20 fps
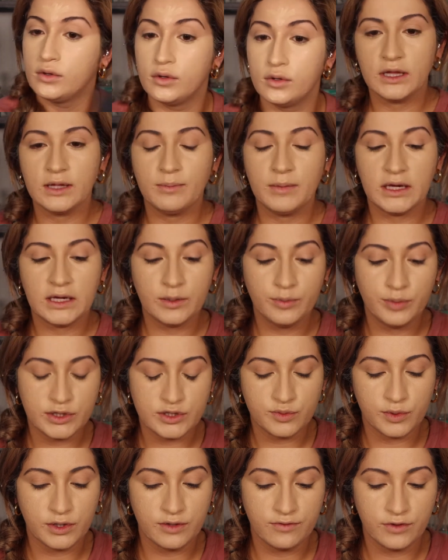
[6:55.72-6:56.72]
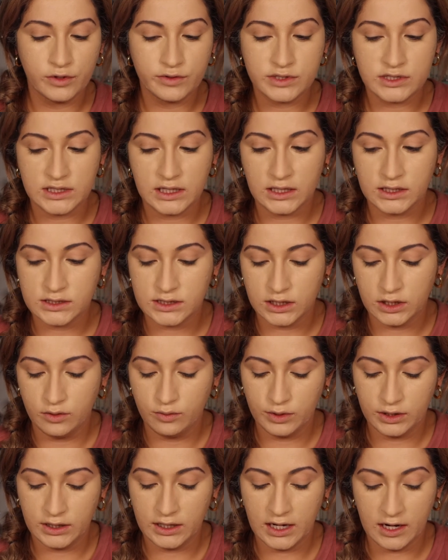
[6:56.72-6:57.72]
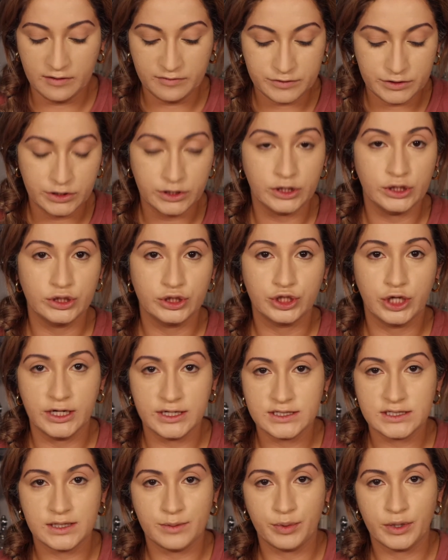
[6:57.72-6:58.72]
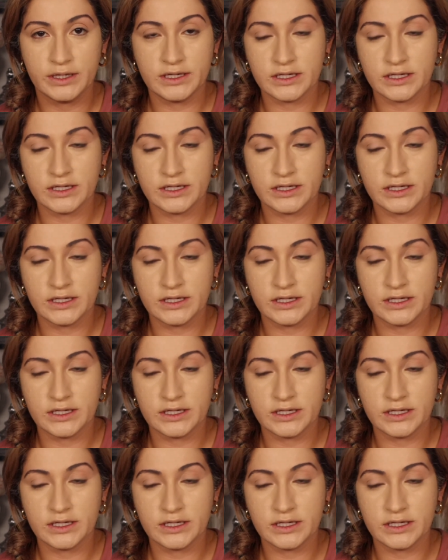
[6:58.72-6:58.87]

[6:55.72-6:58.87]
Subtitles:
Like makeup is one of those things that you really have to trust